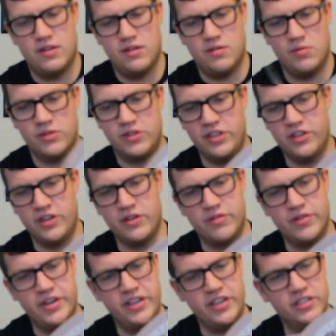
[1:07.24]
what the
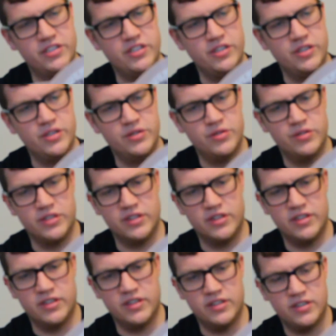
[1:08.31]
ingredients you use and
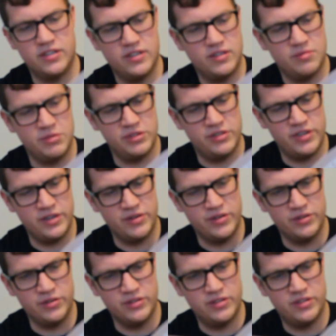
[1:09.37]
the
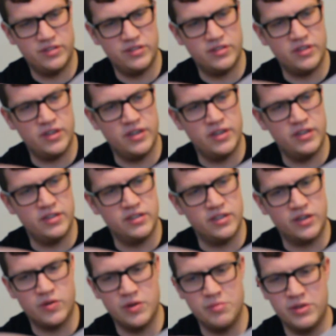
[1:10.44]
materials and
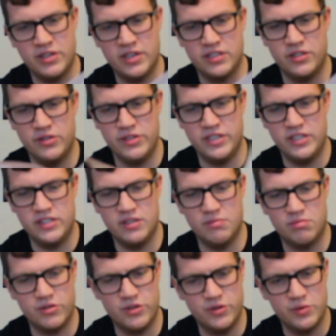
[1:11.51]
equipment that you need to
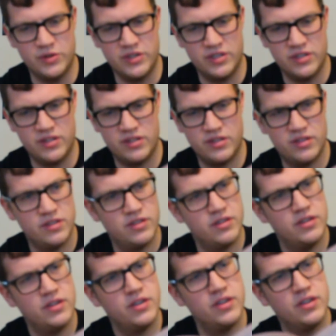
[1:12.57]
brew with.
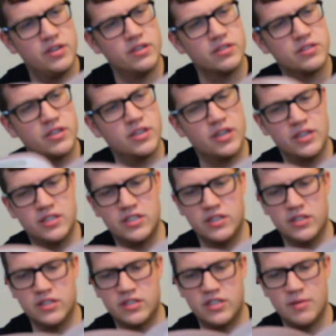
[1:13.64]
Looks like it gives you
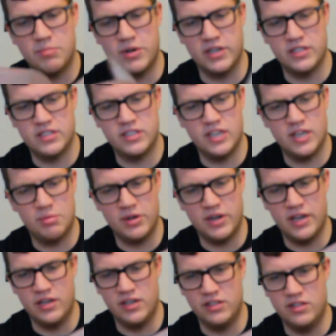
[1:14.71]
a step-by-step on
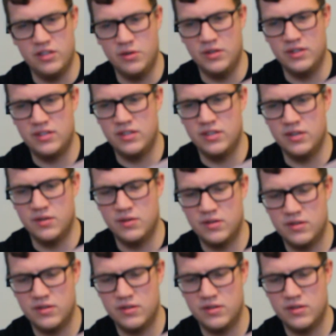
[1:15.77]
how to do it too.